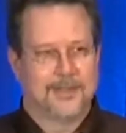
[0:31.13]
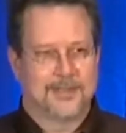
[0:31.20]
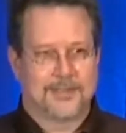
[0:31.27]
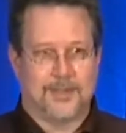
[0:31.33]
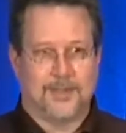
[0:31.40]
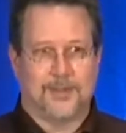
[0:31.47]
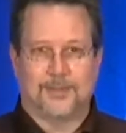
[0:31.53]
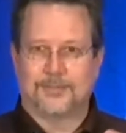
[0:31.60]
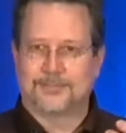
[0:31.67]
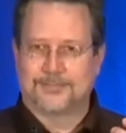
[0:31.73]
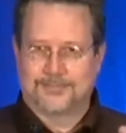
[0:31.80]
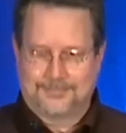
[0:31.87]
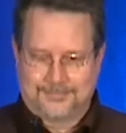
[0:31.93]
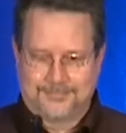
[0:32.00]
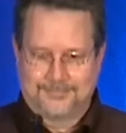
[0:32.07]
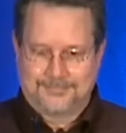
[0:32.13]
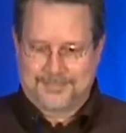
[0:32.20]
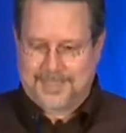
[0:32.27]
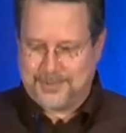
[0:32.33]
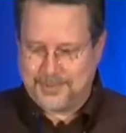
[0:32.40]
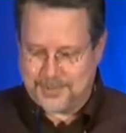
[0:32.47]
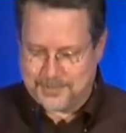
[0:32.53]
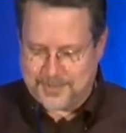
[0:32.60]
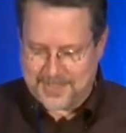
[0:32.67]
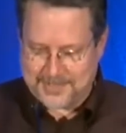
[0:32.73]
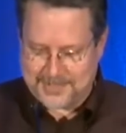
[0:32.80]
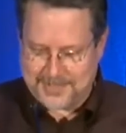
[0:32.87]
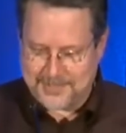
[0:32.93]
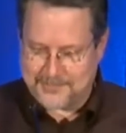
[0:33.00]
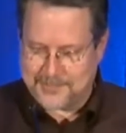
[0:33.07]
So can you
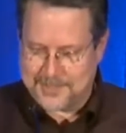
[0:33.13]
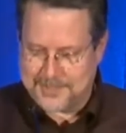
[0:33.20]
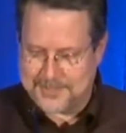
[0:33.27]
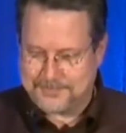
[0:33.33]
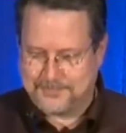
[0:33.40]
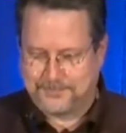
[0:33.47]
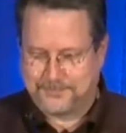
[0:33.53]
spot the difference?